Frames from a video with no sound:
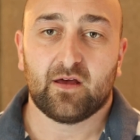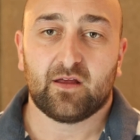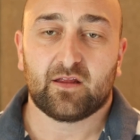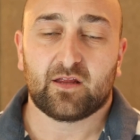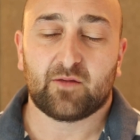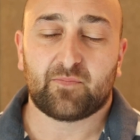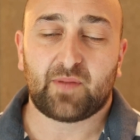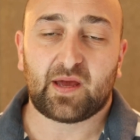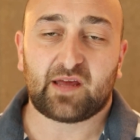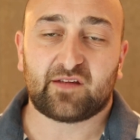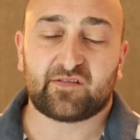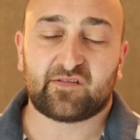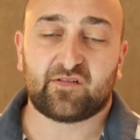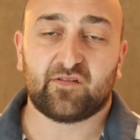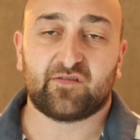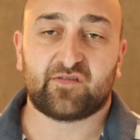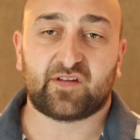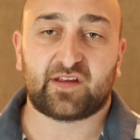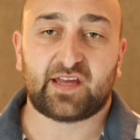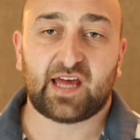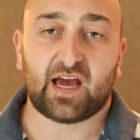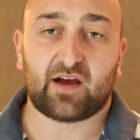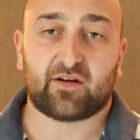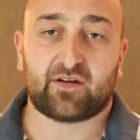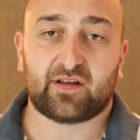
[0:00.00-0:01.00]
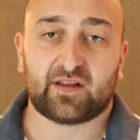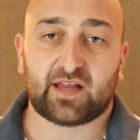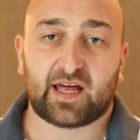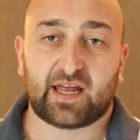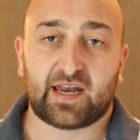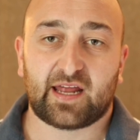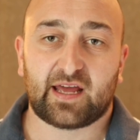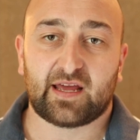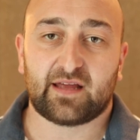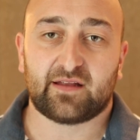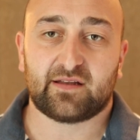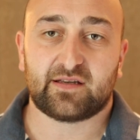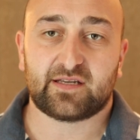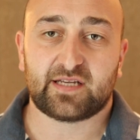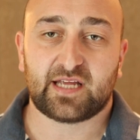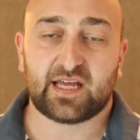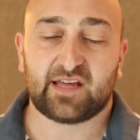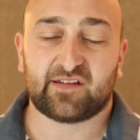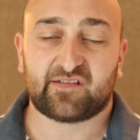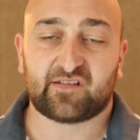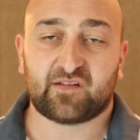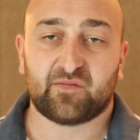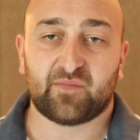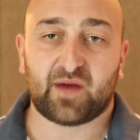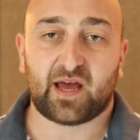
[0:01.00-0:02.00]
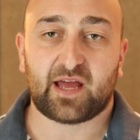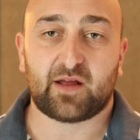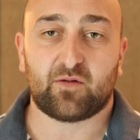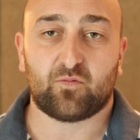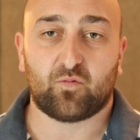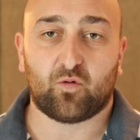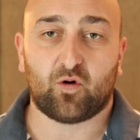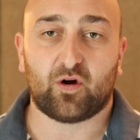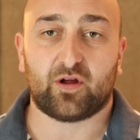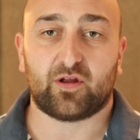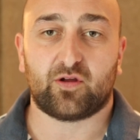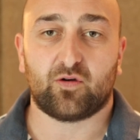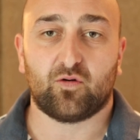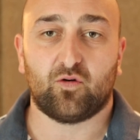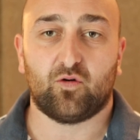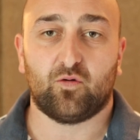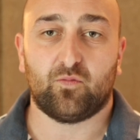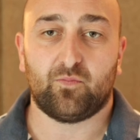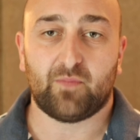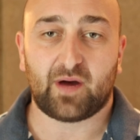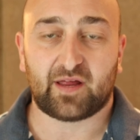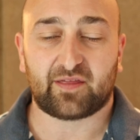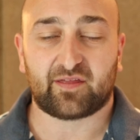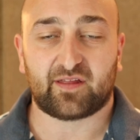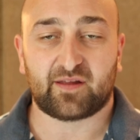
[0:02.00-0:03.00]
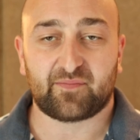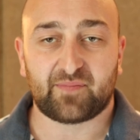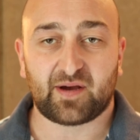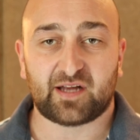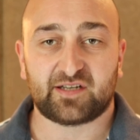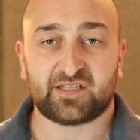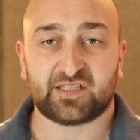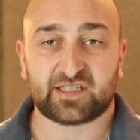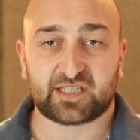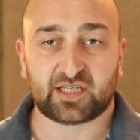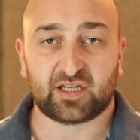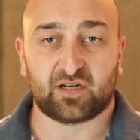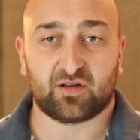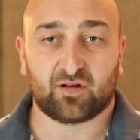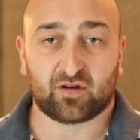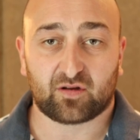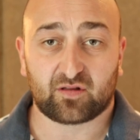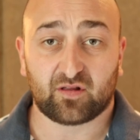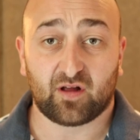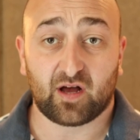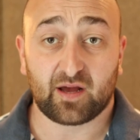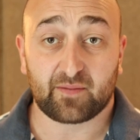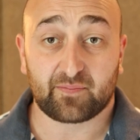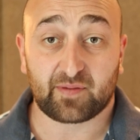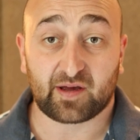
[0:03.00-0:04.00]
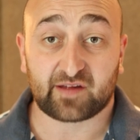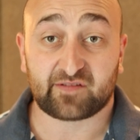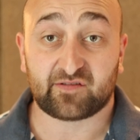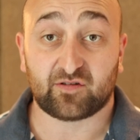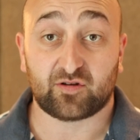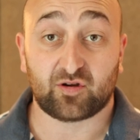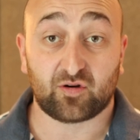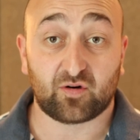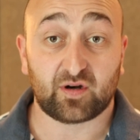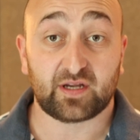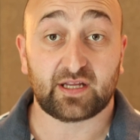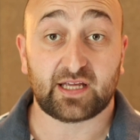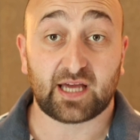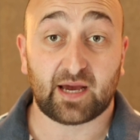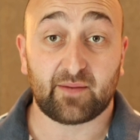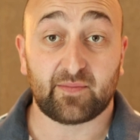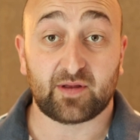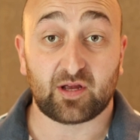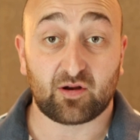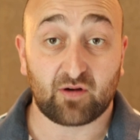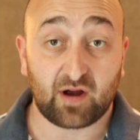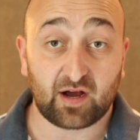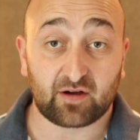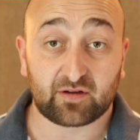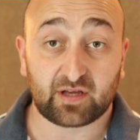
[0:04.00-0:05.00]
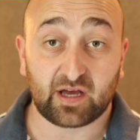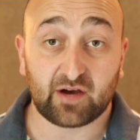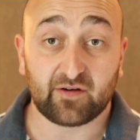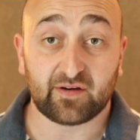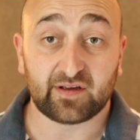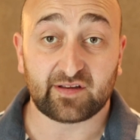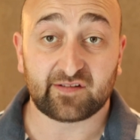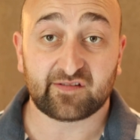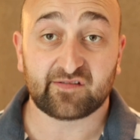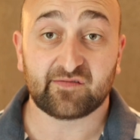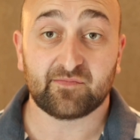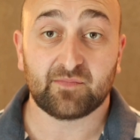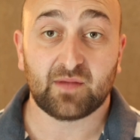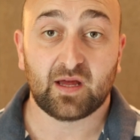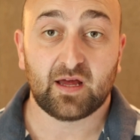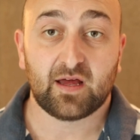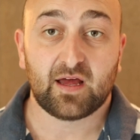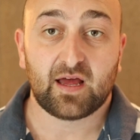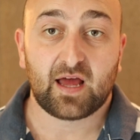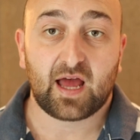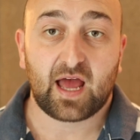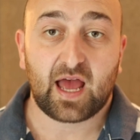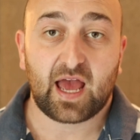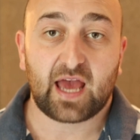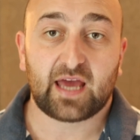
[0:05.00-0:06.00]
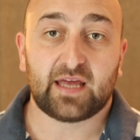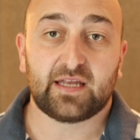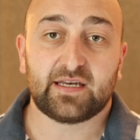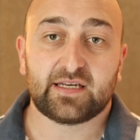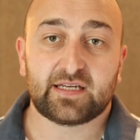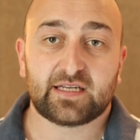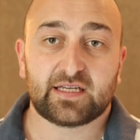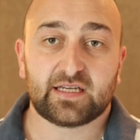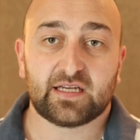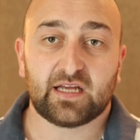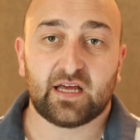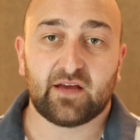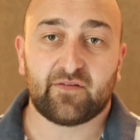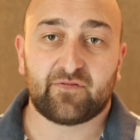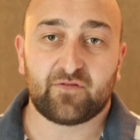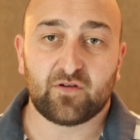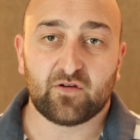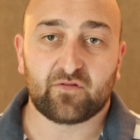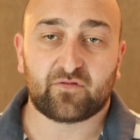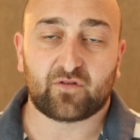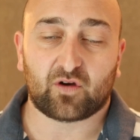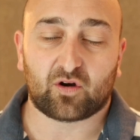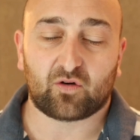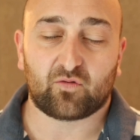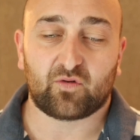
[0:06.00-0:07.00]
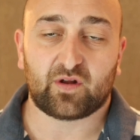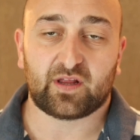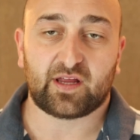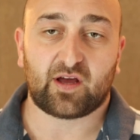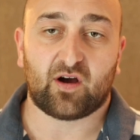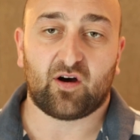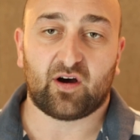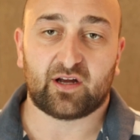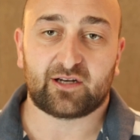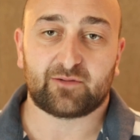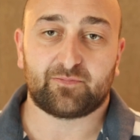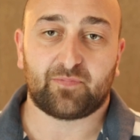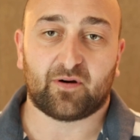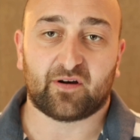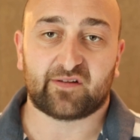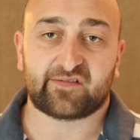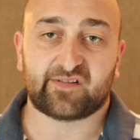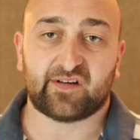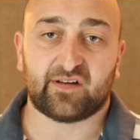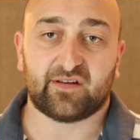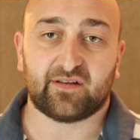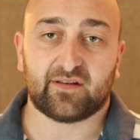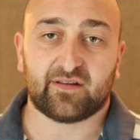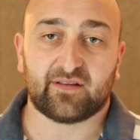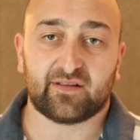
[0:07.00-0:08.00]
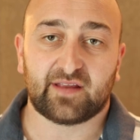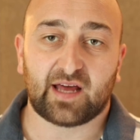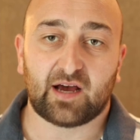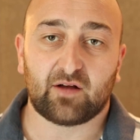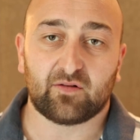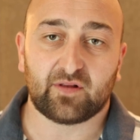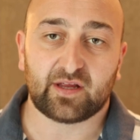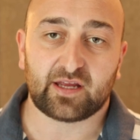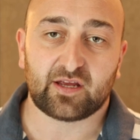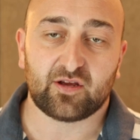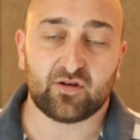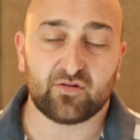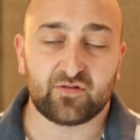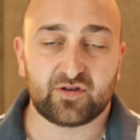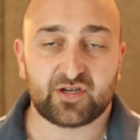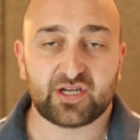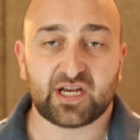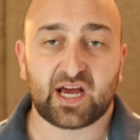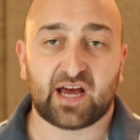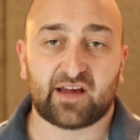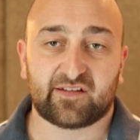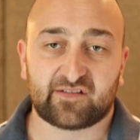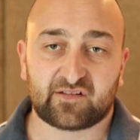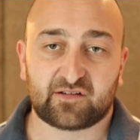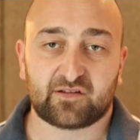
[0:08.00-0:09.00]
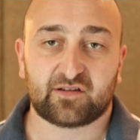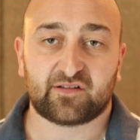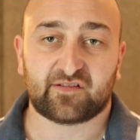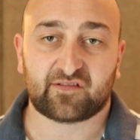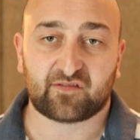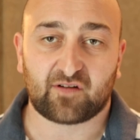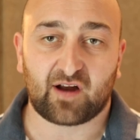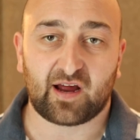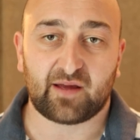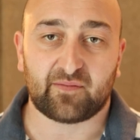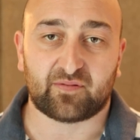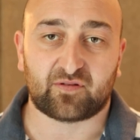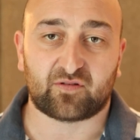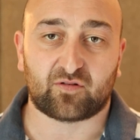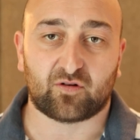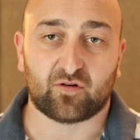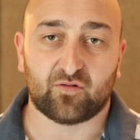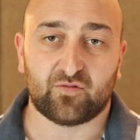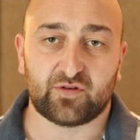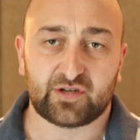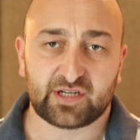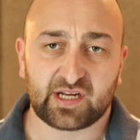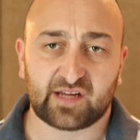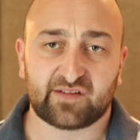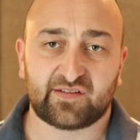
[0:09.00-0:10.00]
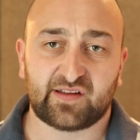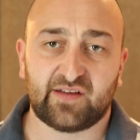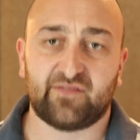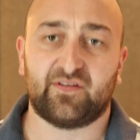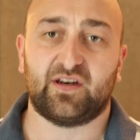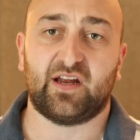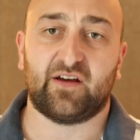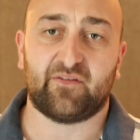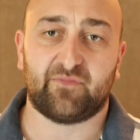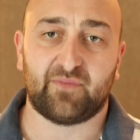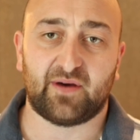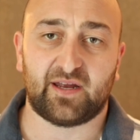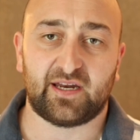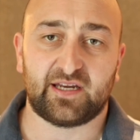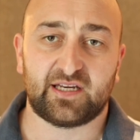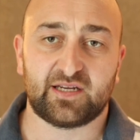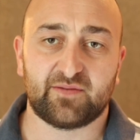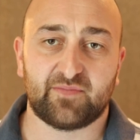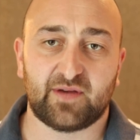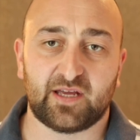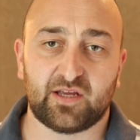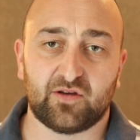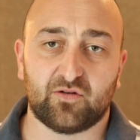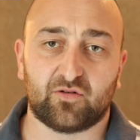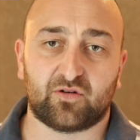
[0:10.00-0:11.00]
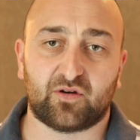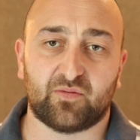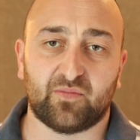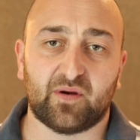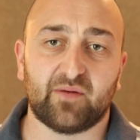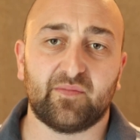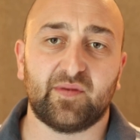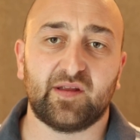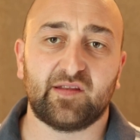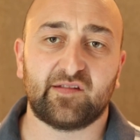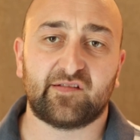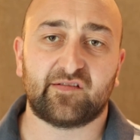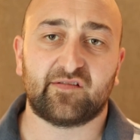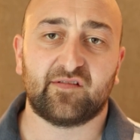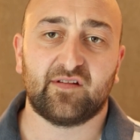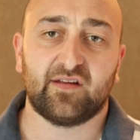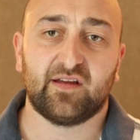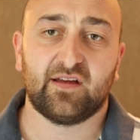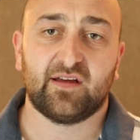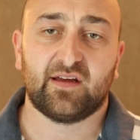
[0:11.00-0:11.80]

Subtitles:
the banks use a calculator to estimate what your monthly budget's going to look like based on your income and your outgoings. And if you've got a really high deposit, they'll let you just scrape through and just have enough money to meet your commitments.